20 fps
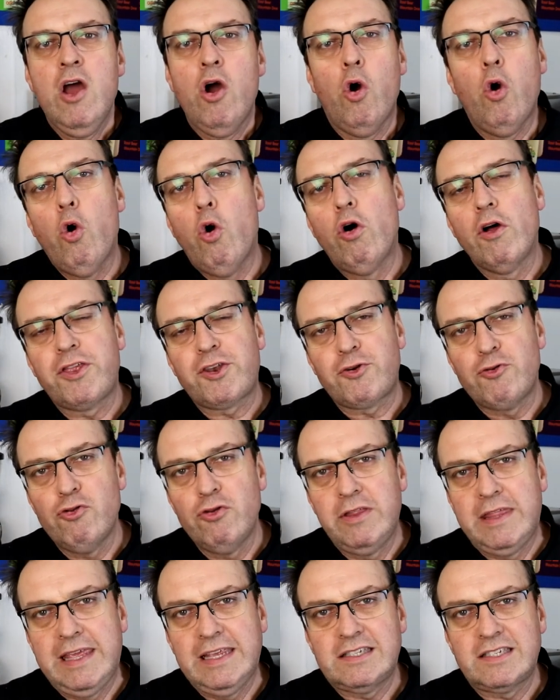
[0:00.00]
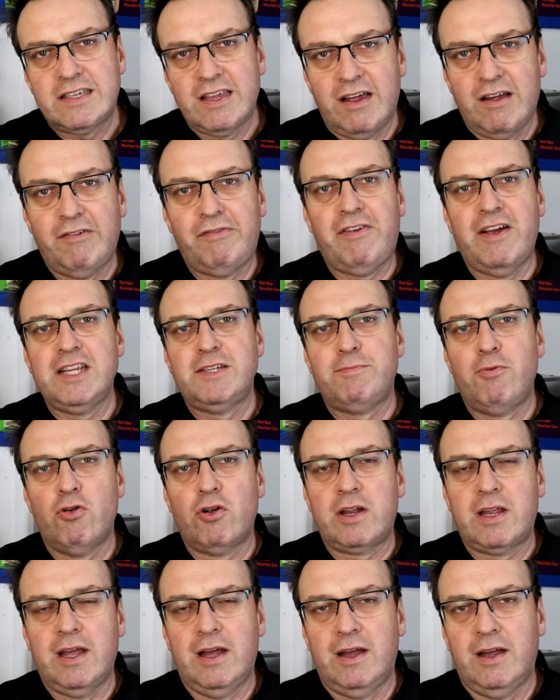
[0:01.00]
or through this uh,
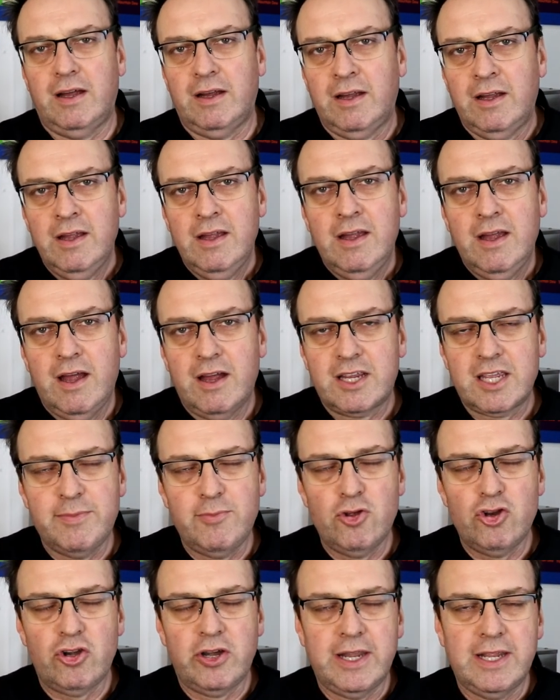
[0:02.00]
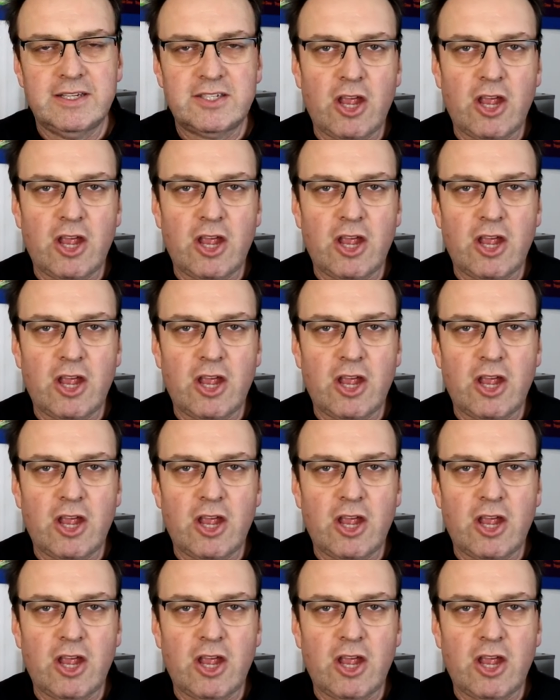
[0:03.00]
Facebook uh, community.